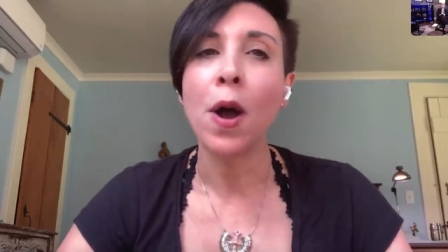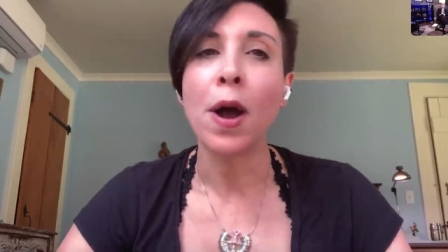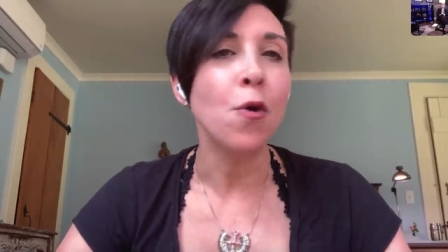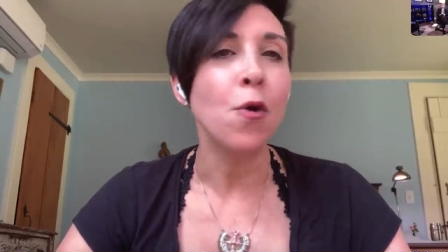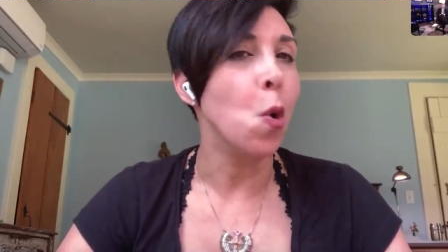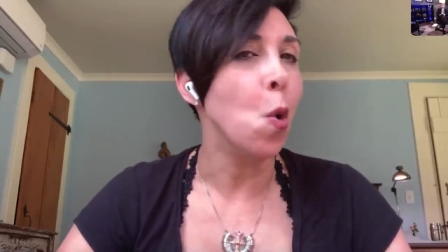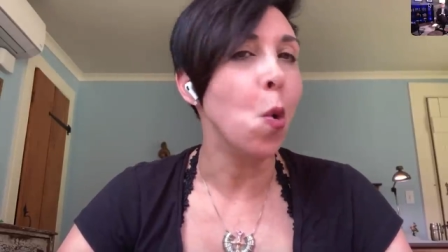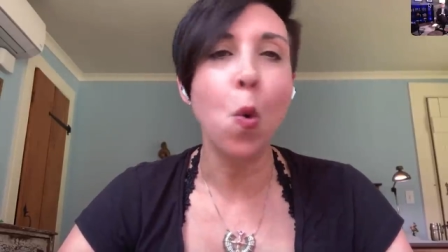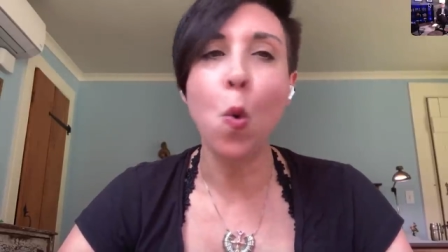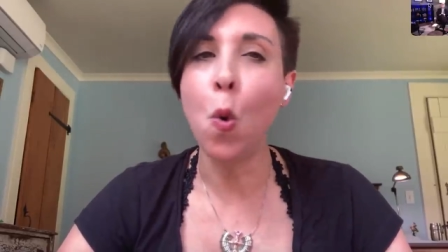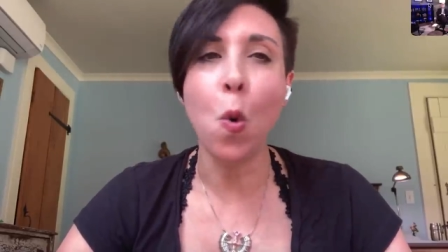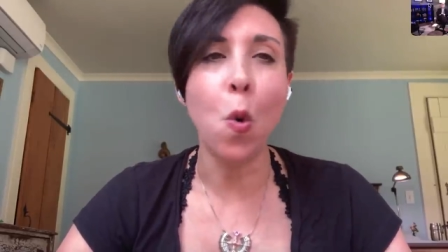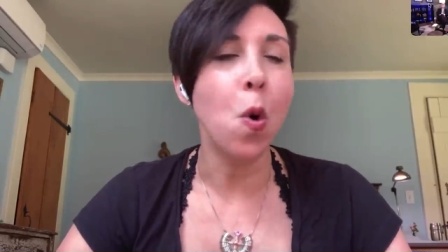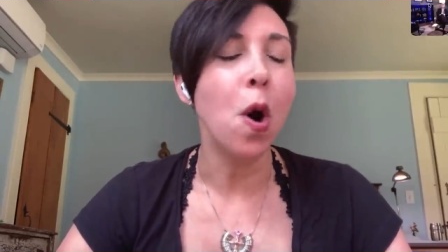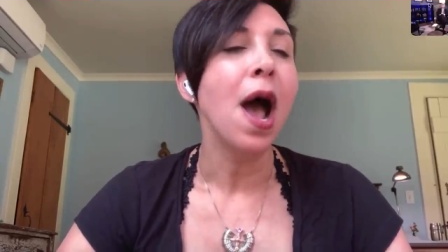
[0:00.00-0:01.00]

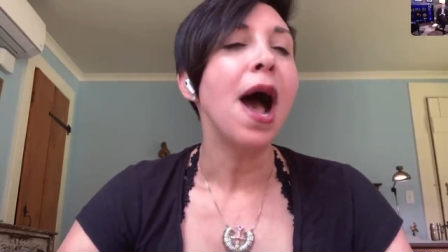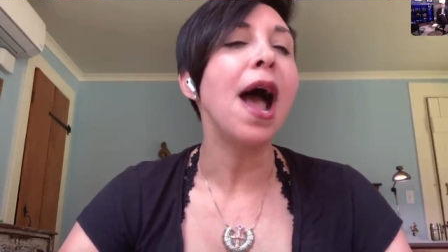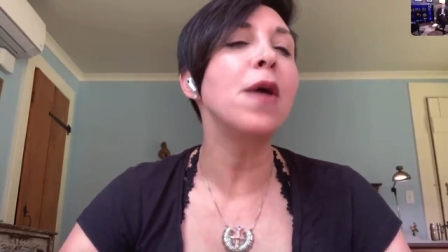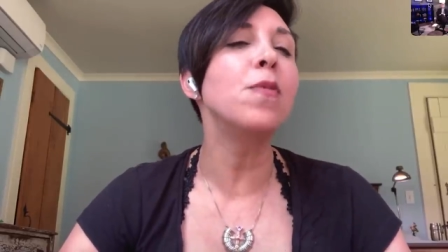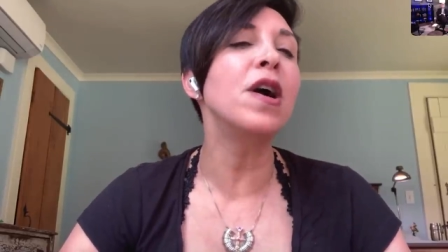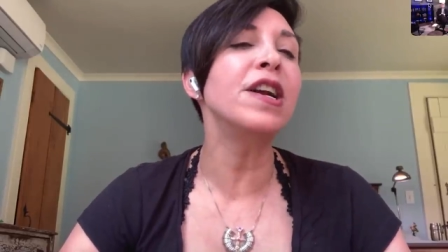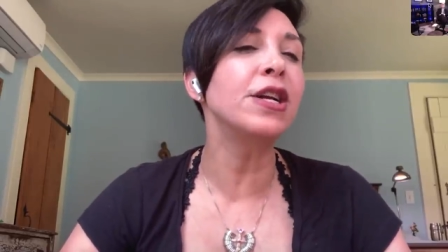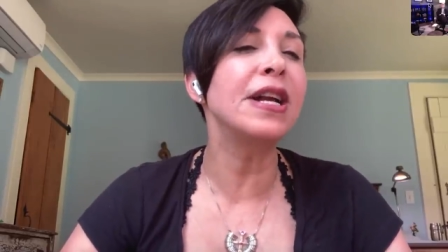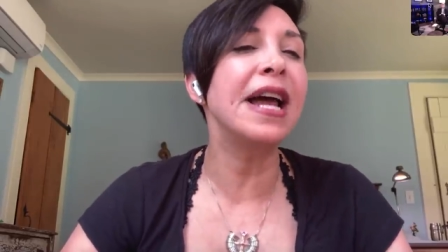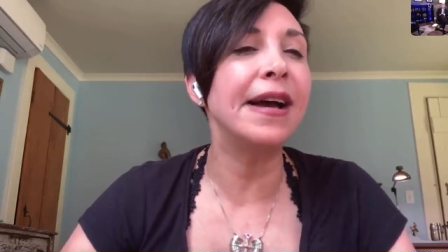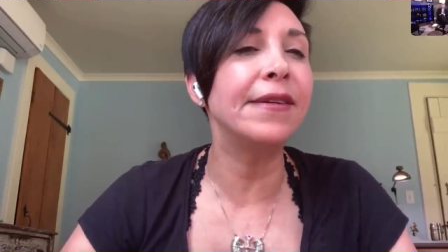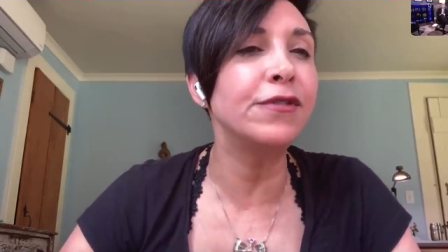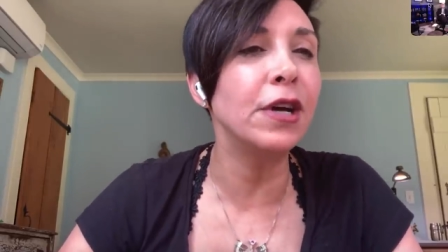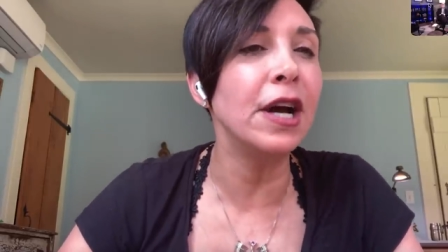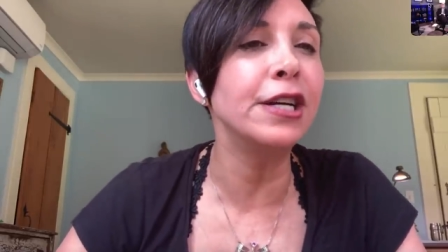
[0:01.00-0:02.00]
no, I want you to
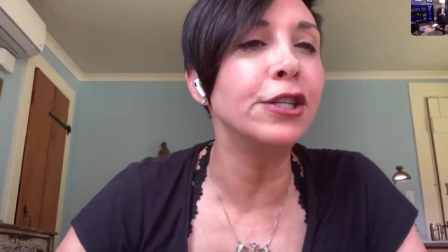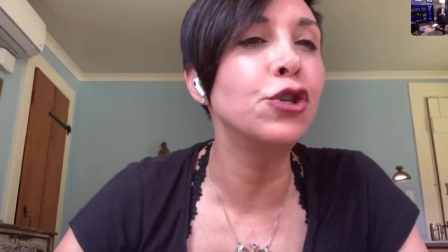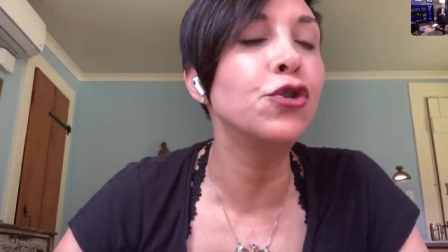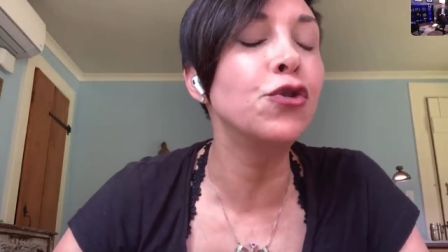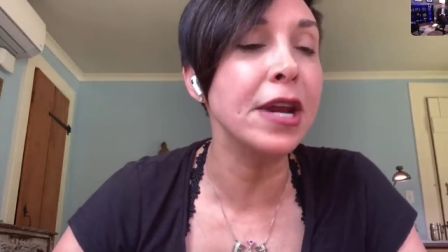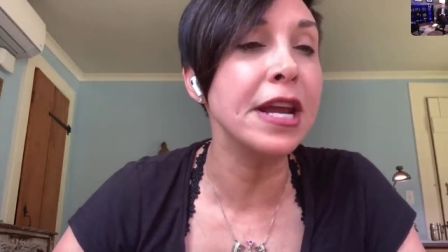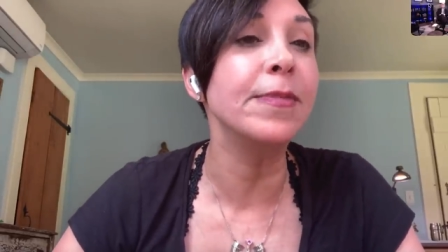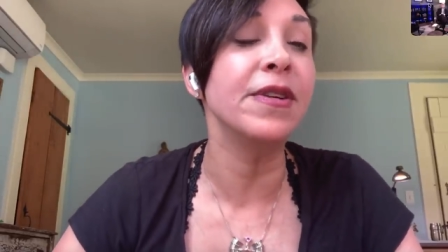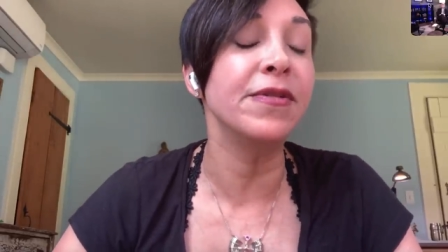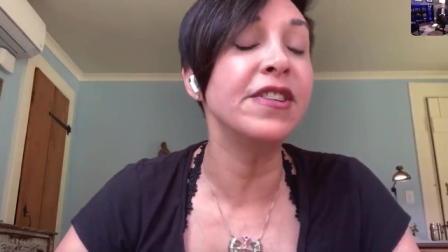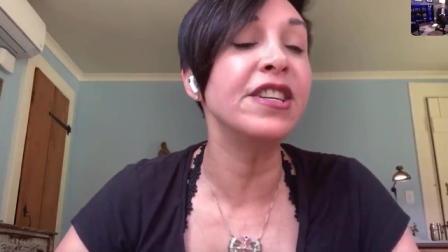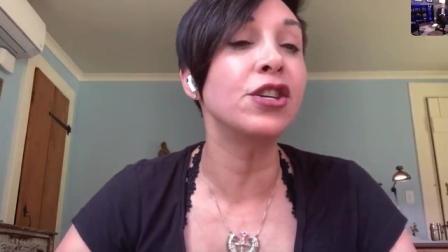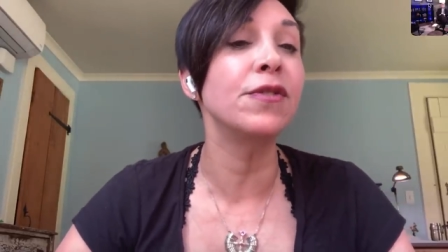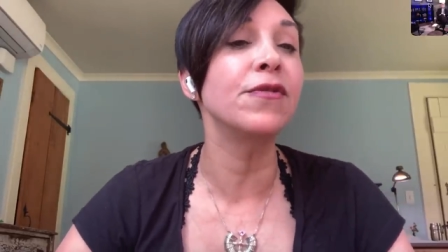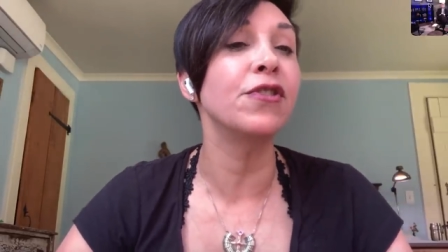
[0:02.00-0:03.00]
have a dream, a
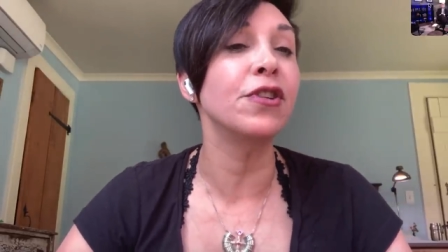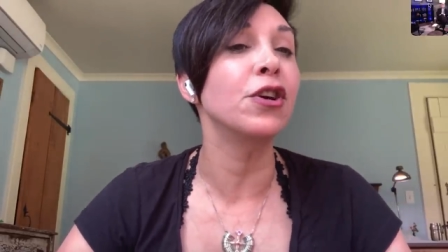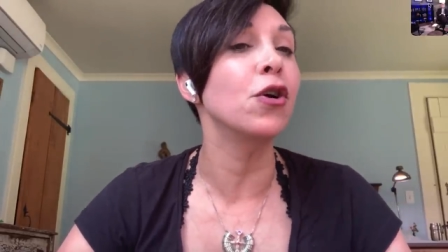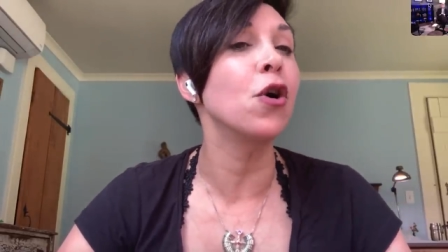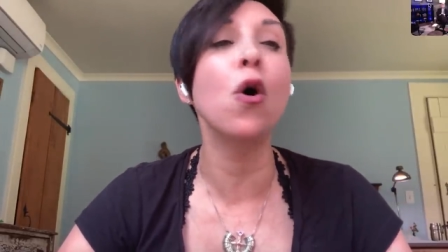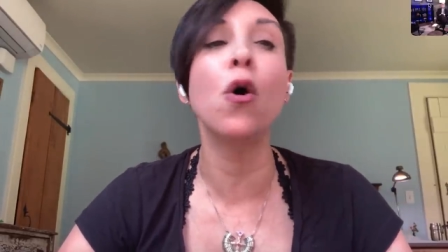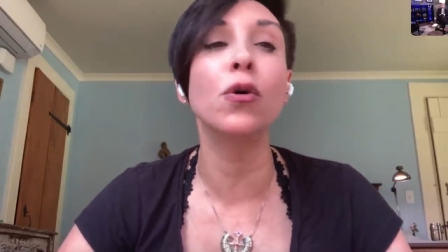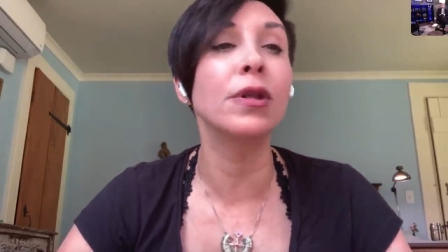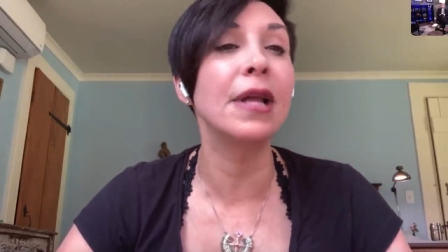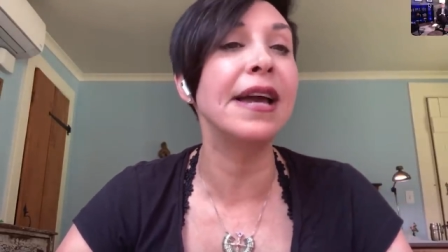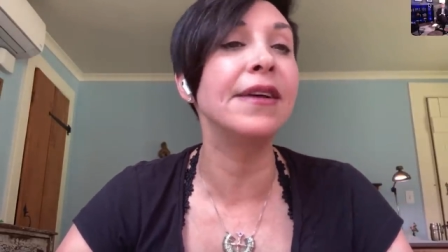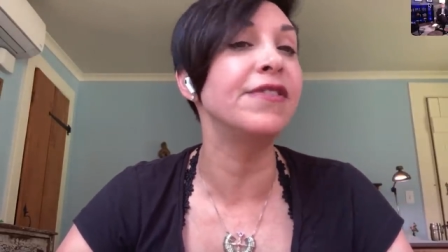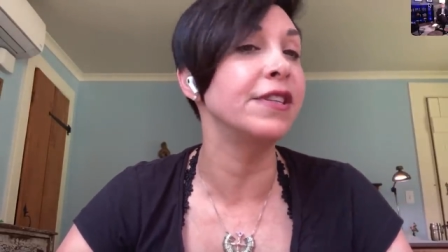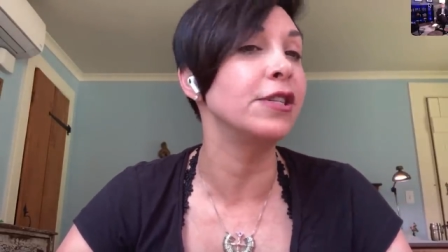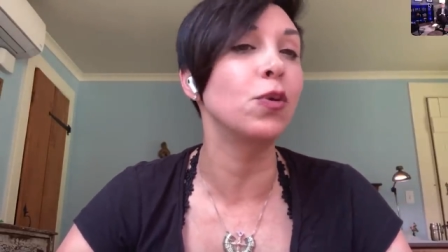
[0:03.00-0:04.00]
vision for your whole
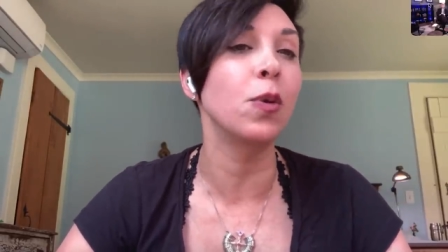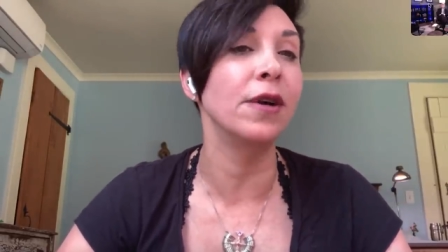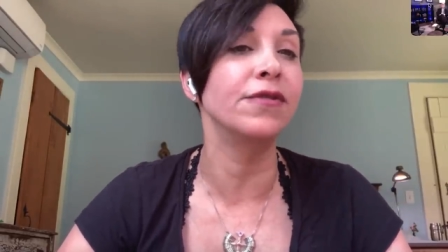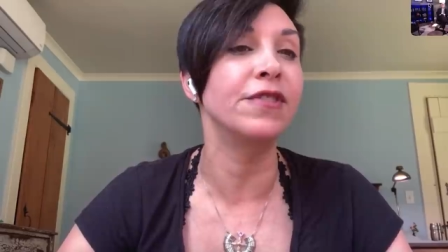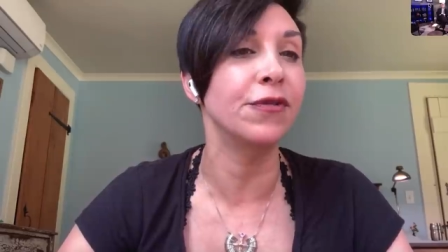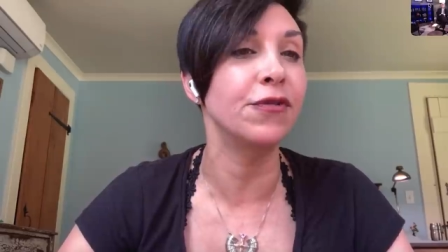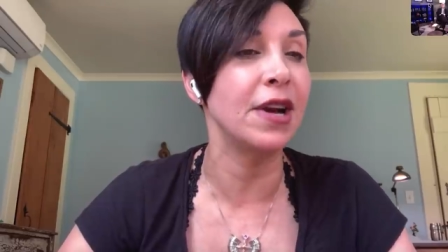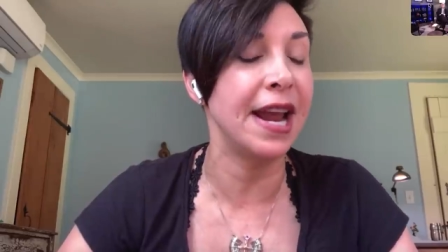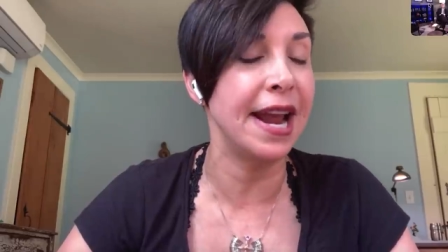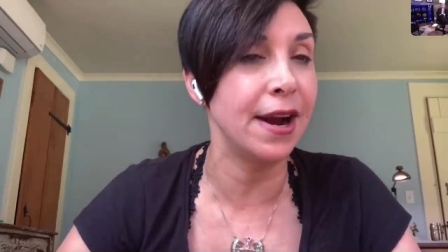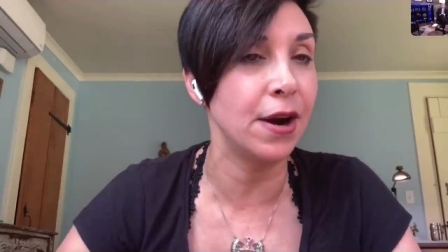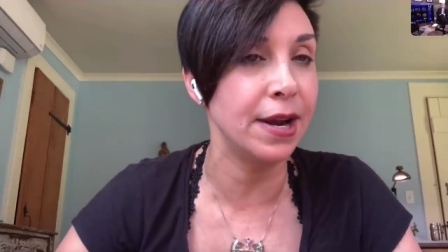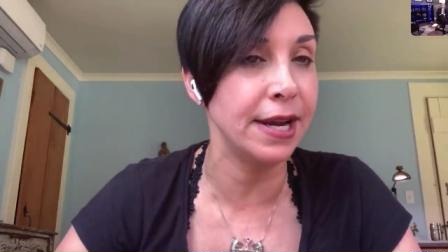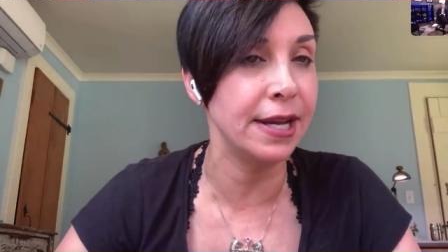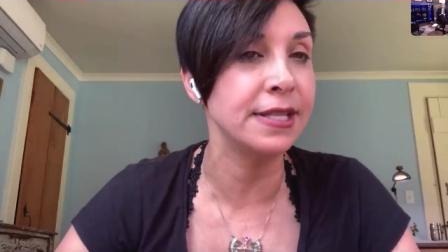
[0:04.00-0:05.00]
life in 12 different
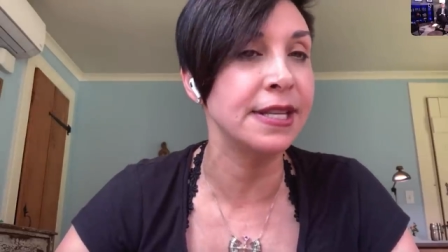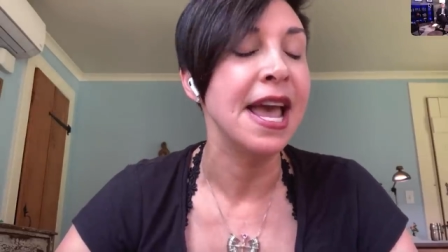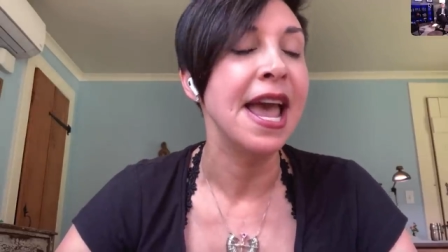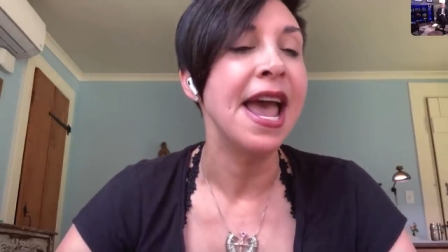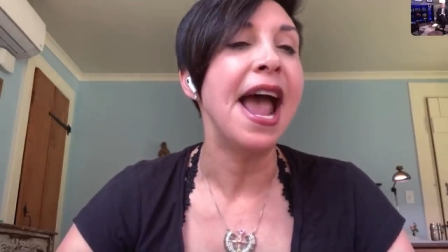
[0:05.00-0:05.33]
areas.